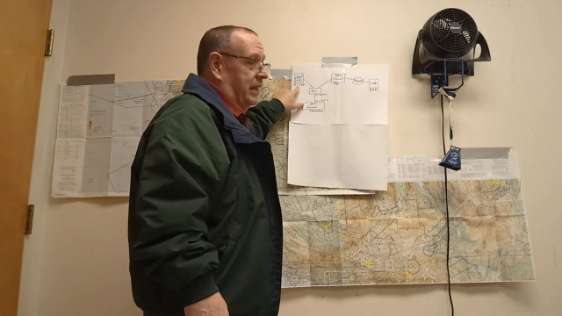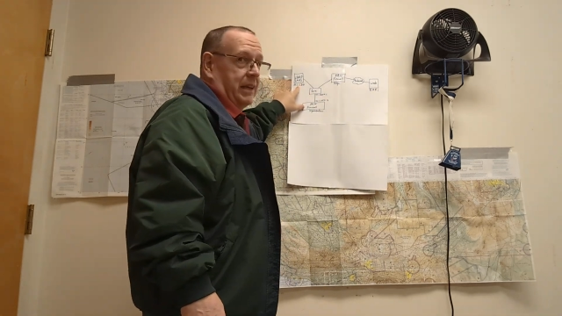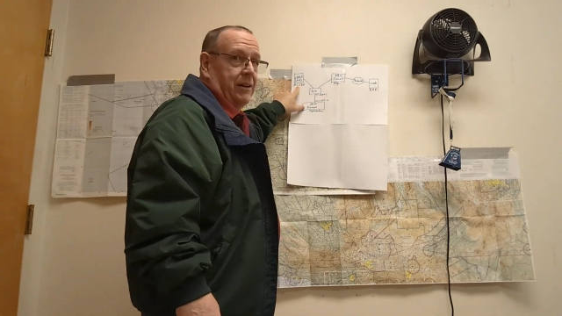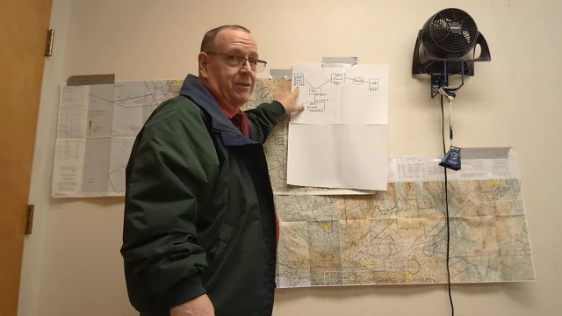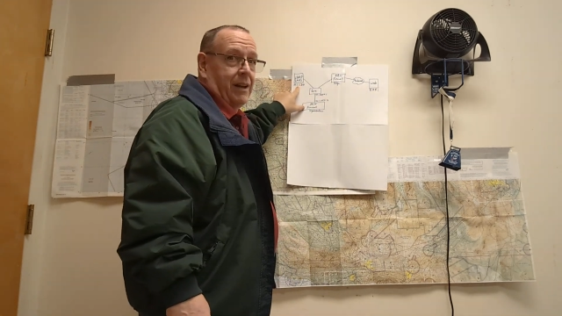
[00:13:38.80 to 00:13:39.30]

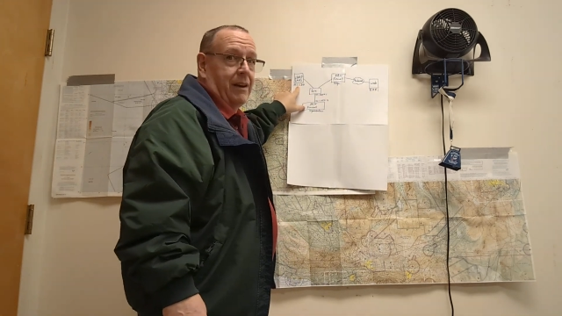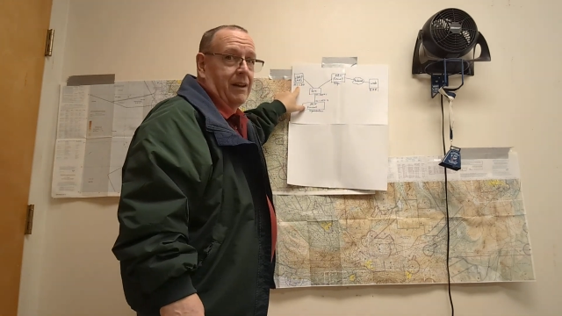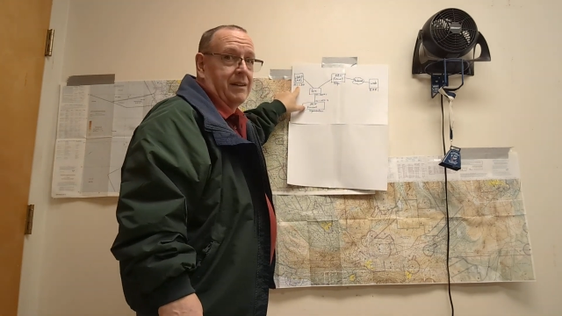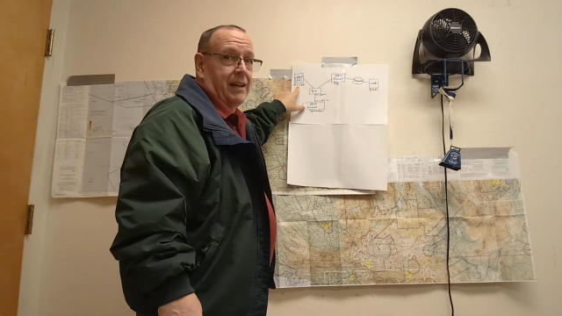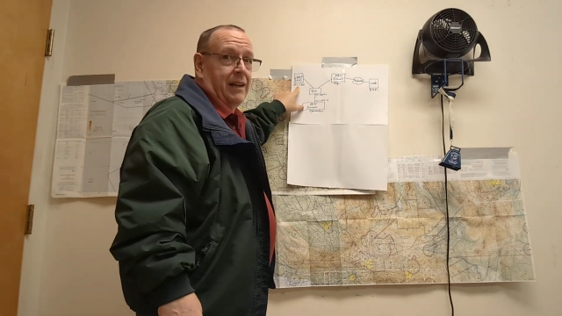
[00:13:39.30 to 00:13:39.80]
He knows how to
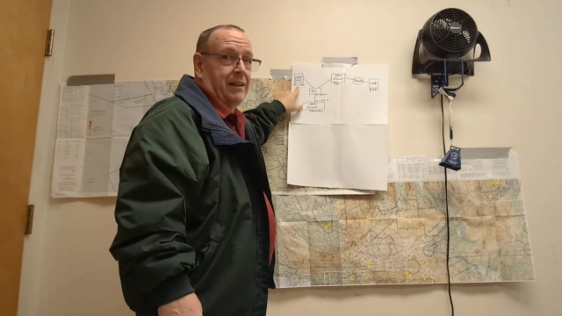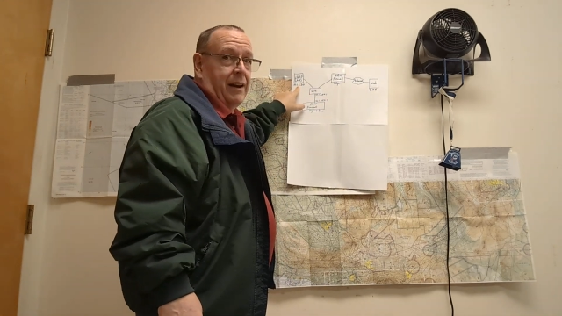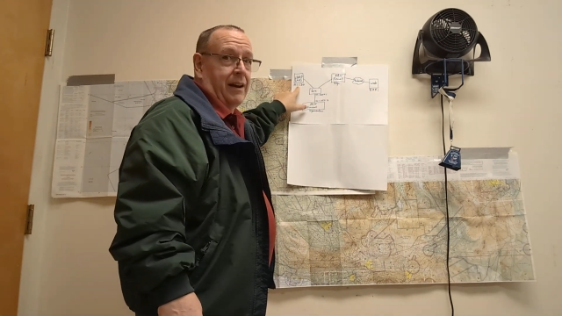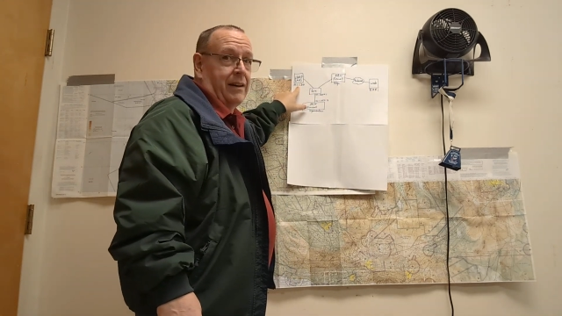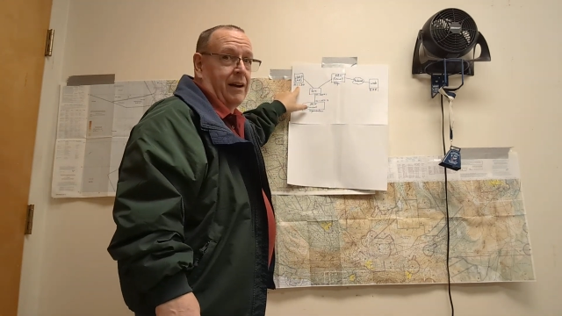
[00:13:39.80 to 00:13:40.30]
get to
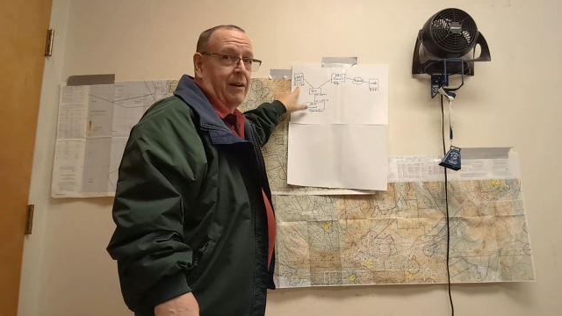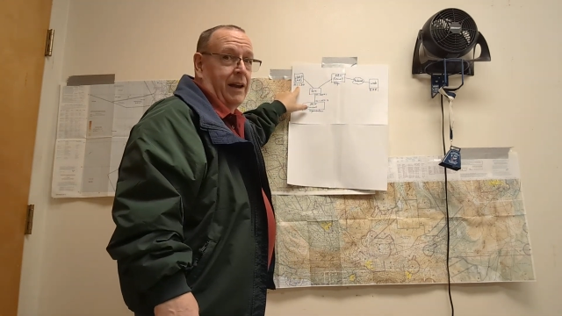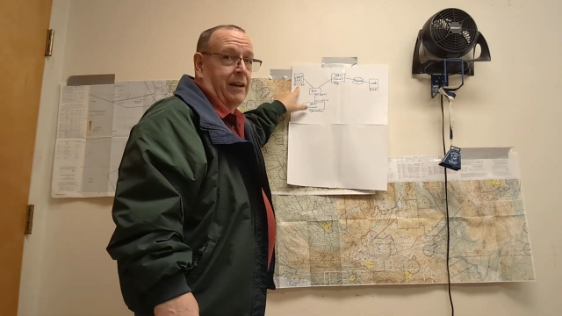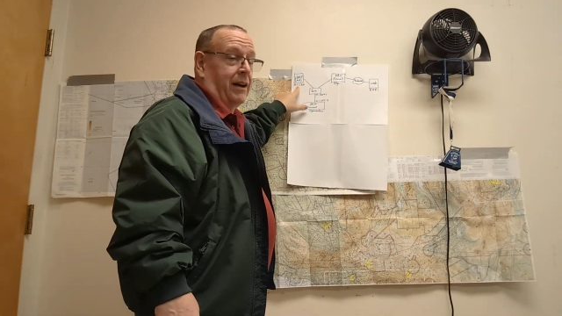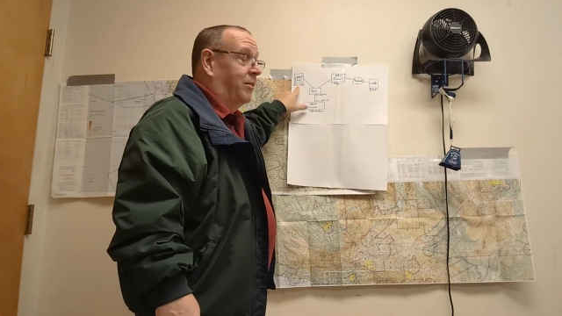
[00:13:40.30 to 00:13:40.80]

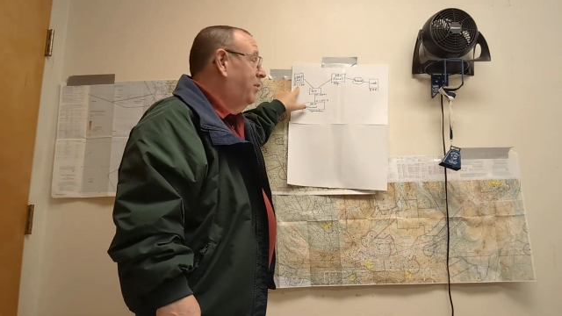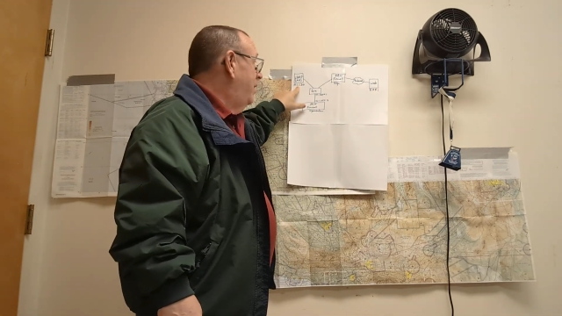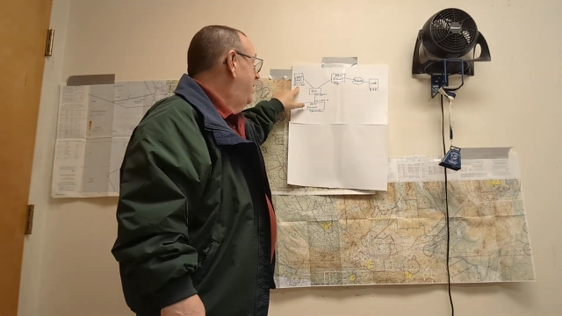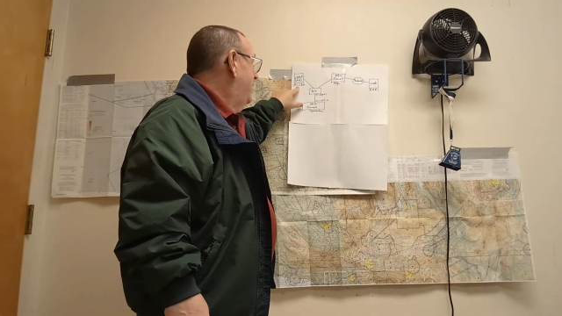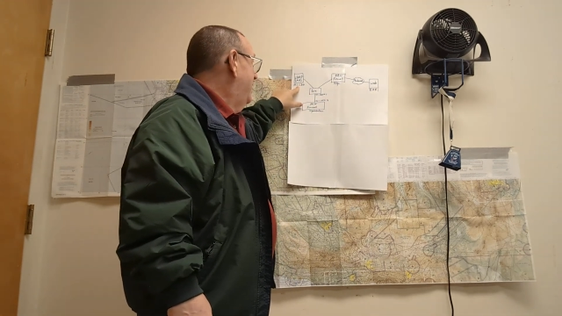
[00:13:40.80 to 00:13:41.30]

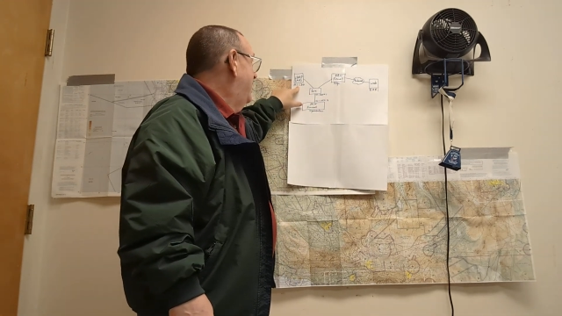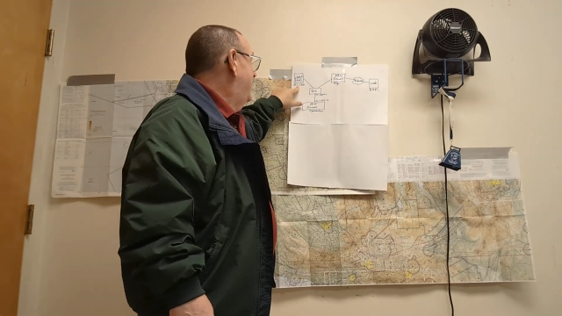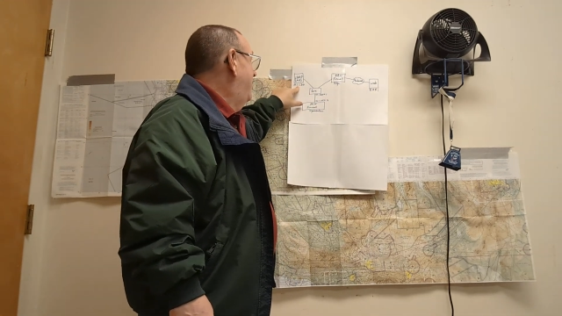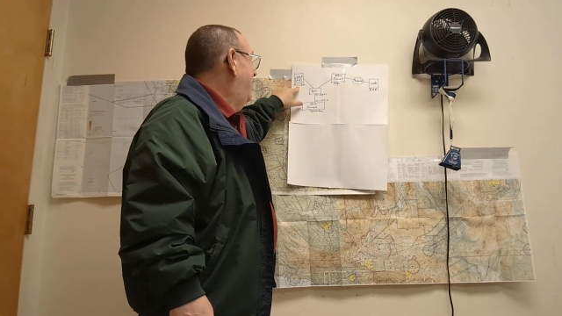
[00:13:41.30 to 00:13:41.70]
8.8.8.1. He didn't know